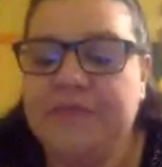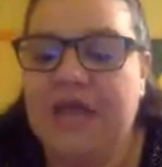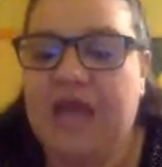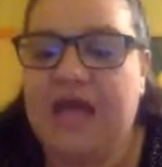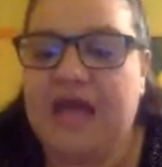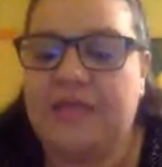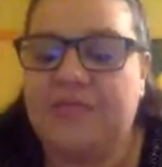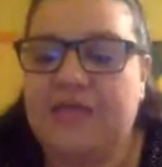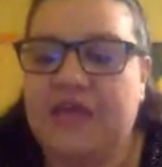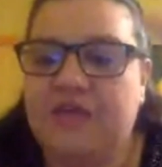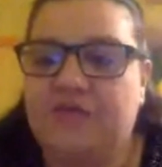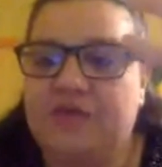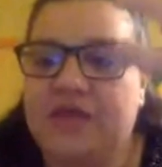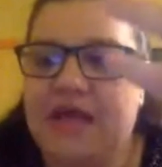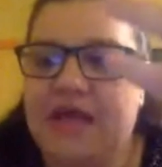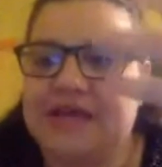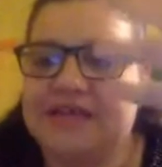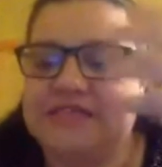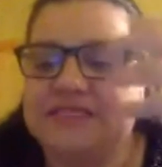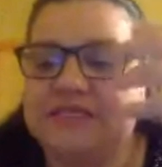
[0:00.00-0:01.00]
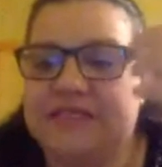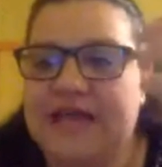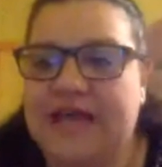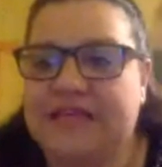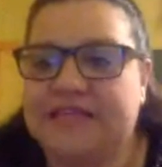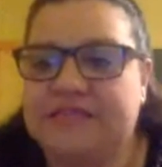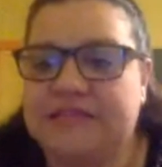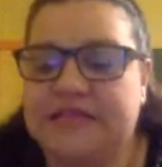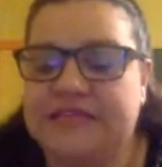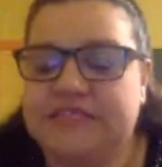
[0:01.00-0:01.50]
and they react to
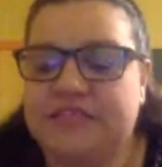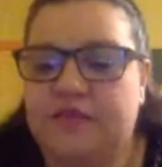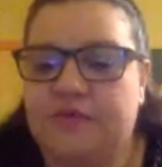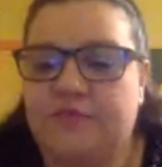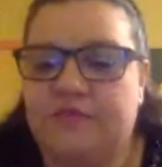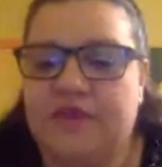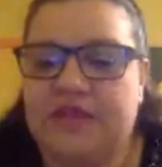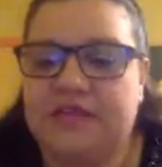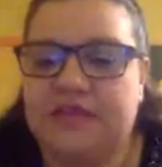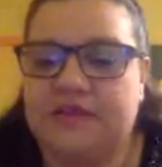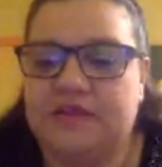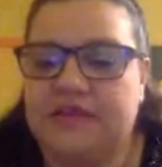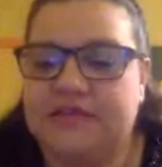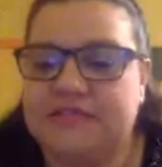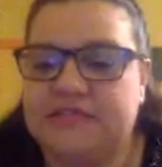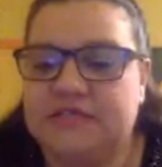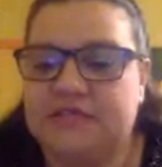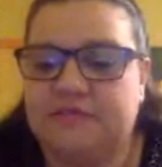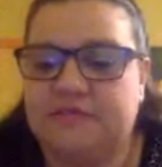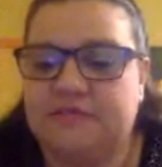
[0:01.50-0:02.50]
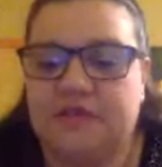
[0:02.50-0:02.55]
that, and they don't recognise that the